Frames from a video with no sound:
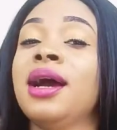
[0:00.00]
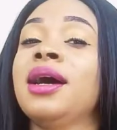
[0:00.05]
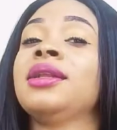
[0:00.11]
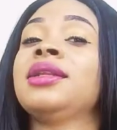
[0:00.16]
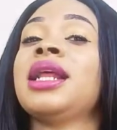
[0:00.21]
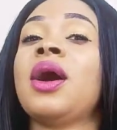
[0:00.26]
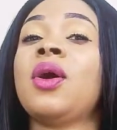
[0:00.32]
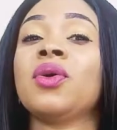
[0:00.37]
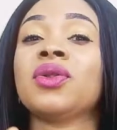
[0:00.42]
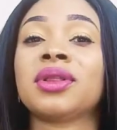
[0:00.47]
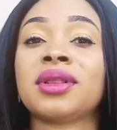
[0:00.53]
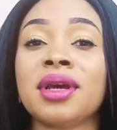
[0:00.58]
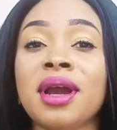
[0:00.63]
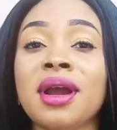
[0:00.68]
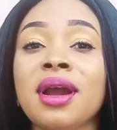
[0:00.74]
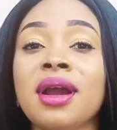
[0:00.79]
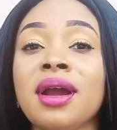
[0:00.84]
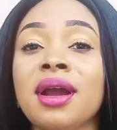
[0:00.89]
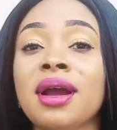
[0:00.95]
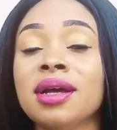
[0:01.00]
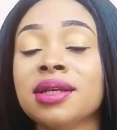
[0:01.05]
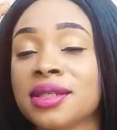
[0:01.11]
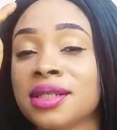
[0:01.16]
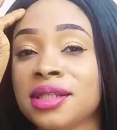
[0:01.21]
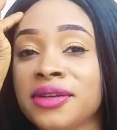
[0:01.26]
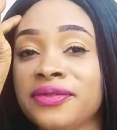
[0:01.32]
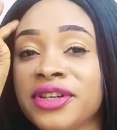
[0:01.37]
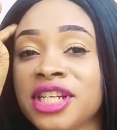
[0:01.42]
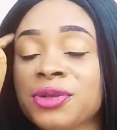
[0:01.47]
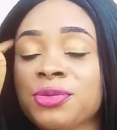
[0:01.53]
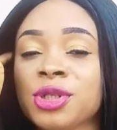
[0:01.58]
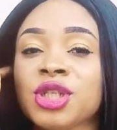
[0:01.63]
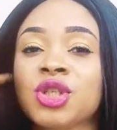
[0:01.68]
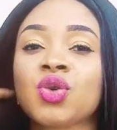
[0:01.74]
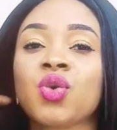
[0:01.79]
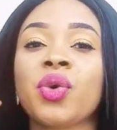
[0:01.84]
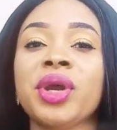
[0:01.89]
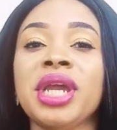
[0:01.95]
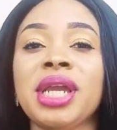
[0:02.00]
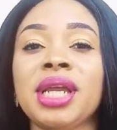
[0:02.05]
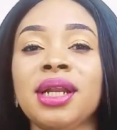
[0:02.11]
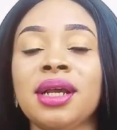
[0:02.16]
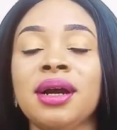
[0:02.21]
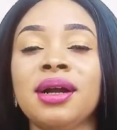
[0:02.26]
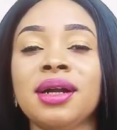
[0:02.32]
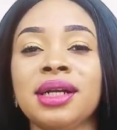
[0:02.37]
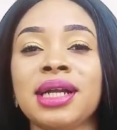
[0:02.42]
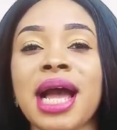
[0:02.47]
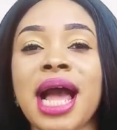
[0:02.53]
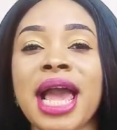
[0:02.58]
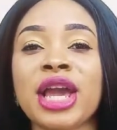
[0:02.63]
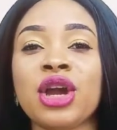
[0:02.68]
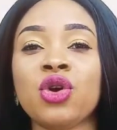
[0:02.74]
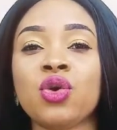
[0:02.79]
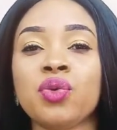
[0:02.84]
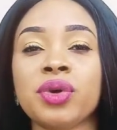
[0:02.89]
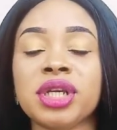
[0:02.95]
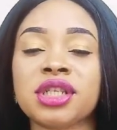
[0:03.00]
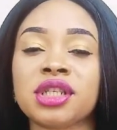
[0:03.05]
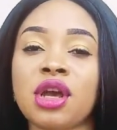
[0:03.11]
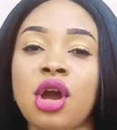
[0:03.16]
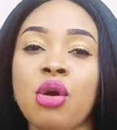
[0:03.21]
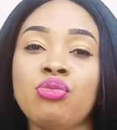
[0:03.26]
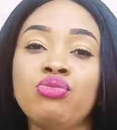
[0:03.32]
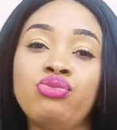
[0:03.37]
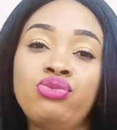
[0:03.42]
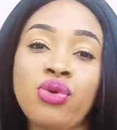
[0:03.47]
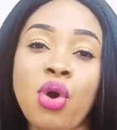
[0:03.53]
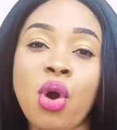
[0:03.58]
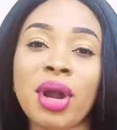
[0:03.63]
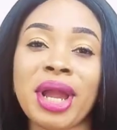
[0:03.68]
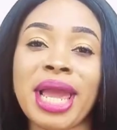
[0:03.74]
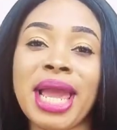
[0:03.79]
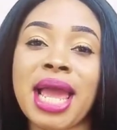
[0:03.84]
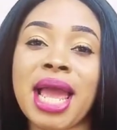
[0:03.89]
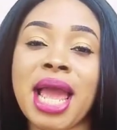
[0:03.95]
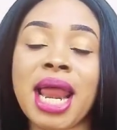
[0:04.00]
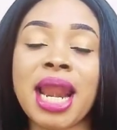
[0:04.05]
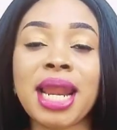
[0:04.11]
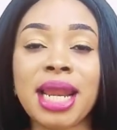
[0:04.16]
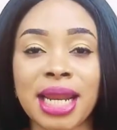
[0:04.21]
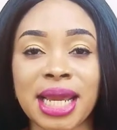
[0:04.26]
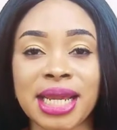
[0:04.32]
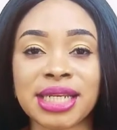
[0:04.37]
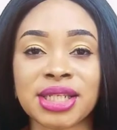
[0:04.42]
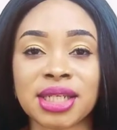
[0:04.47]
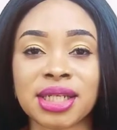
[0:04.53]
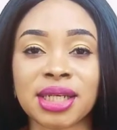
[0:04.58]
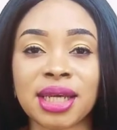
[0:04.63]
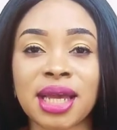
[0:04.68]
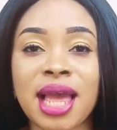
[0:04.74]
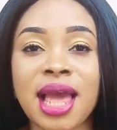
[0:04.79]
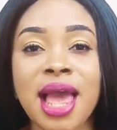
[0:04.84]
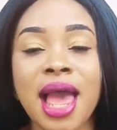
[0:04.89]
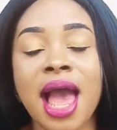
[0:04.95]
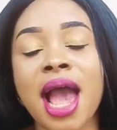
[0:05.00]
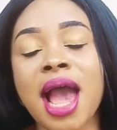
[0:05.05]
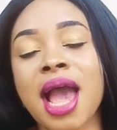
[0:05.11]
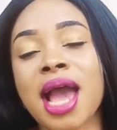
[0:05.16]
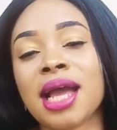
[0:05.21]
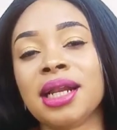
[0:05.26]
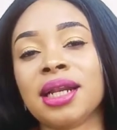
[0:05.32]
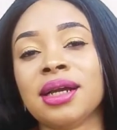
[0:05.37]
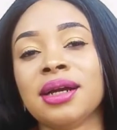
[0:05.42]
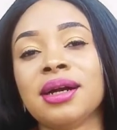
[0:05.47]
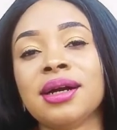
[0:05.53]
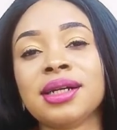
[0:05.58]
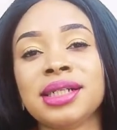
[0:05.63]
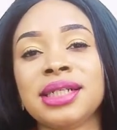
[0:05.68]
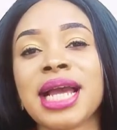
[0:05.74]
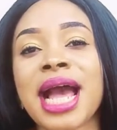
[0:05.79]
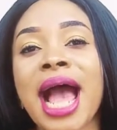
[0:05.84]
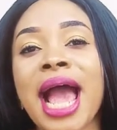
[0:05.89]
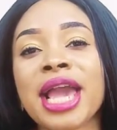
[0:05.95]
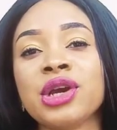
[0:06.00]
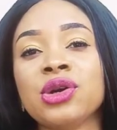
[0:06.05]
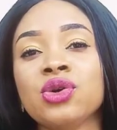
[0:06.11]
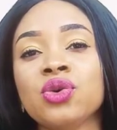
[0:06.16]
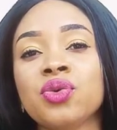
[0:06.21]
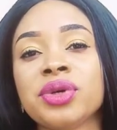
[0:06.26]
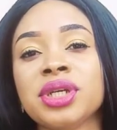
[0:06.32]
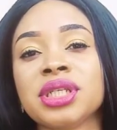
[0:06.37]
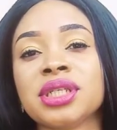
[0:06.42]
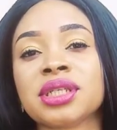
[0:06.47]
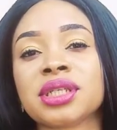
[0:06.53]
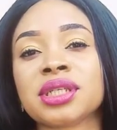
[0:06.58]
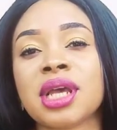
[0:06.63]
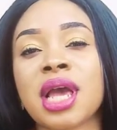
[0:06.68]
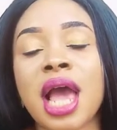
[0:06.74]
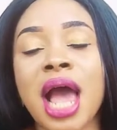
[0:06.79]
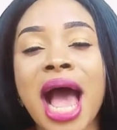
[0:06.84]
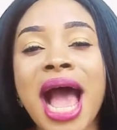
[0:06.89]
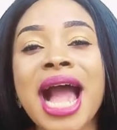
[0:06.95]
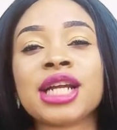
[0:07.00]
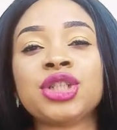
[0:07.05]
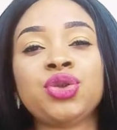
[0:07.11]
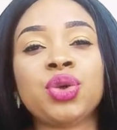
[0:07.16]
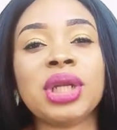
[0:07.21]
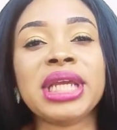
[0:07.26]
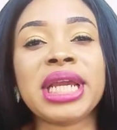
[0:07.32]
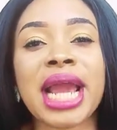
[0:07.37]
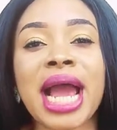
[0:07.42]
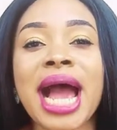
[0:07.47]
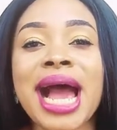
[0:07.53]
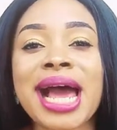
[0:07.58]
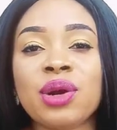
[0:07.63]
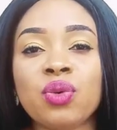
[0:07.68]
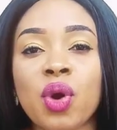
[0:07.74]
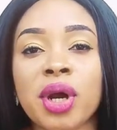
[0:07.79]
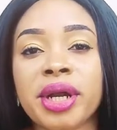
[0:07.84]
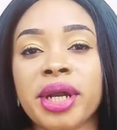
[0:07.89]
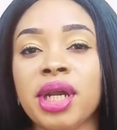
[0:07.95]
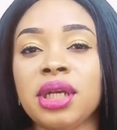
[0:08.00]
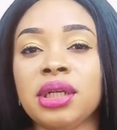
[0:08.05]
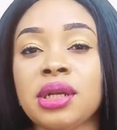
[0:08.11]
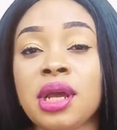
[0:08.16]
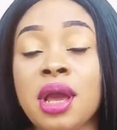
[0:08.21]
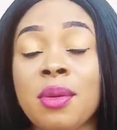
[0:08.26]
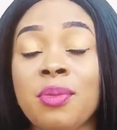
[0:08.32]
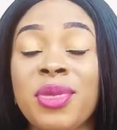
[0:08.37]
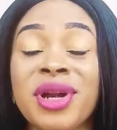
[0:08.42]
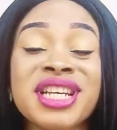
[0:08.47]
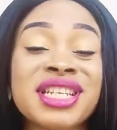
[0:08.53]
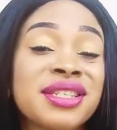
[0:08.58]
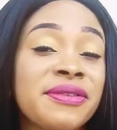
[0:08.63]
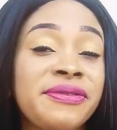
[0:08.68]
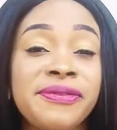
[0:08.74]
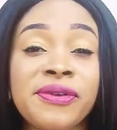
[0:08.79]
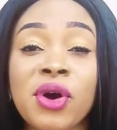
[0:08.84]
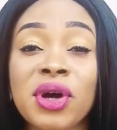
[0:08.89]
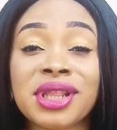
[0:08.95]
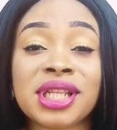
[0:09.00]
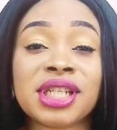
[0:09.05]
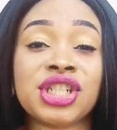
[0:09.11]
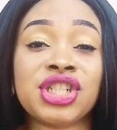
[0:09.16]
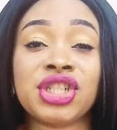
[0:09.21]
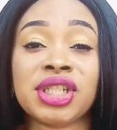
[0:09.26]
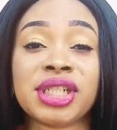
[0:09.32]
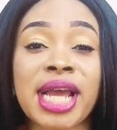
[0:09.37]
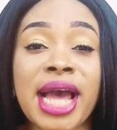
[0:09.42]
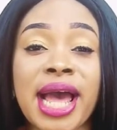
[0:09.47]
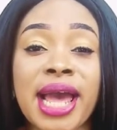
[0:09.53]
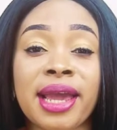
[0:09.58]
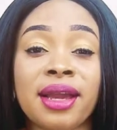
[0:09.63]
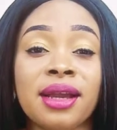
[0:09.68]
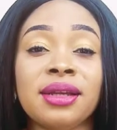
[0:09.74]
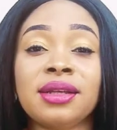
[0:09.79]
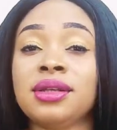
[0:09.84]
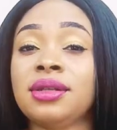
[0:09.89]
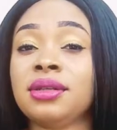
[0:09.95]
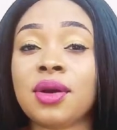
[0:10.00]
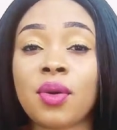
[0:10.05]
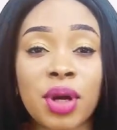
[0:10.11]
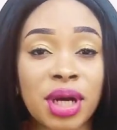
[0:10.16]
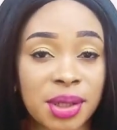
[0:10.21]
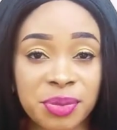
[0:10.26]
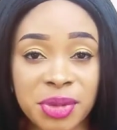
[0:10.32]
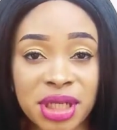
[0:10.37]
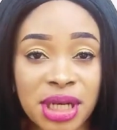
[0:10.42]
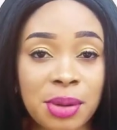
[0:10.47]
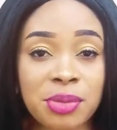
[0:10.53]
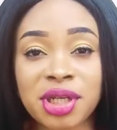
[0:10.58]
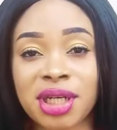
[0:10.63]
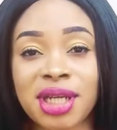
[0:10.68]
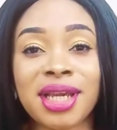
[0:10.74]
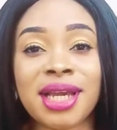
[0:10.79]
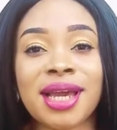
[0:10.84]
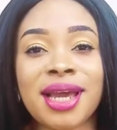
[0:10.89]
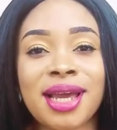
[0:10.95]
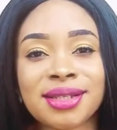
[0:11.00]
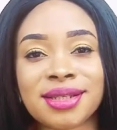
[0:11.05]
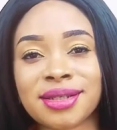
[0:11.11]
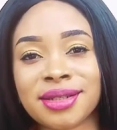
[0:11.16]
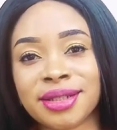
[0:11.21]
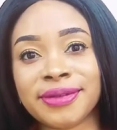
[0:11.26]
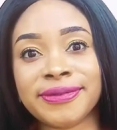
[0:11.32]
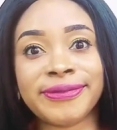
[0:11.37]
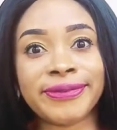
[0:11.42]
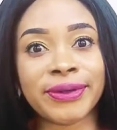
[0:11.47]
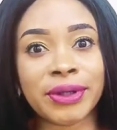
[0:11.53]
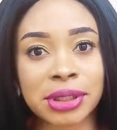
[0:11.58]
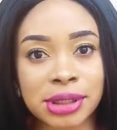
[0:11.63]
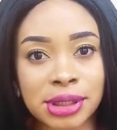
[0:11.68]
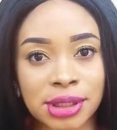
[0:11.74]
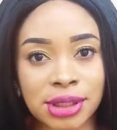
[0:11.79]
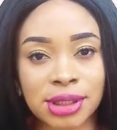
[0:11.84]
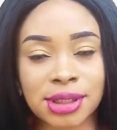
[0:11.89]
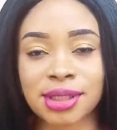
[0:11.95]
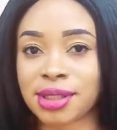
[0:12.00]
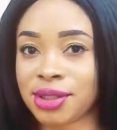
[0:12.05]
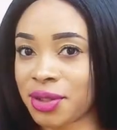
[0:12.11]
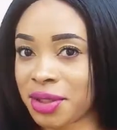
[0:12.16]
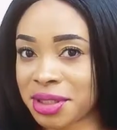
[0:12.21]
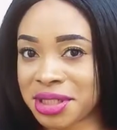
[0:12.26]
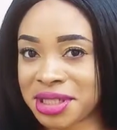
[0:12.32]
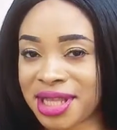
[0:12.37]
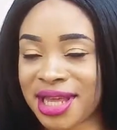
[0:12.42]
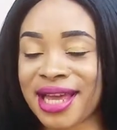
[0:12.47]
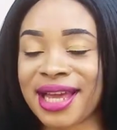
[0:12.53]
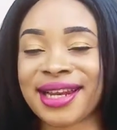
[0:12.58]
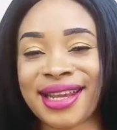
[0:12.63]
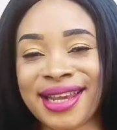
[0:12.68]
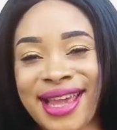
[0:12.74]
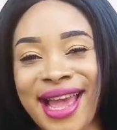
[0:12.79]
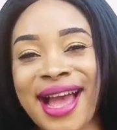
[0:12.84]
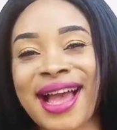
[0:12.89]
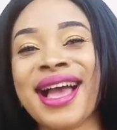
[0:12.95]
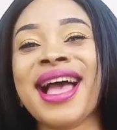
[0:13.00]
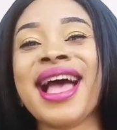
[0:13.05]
Now, there is a difference between a guy who is broke and lazy and a guy who is actually hardworking, but it's a four-digit guy. You know what I mean? I mean, he earns in four digits. You understand? Yeah.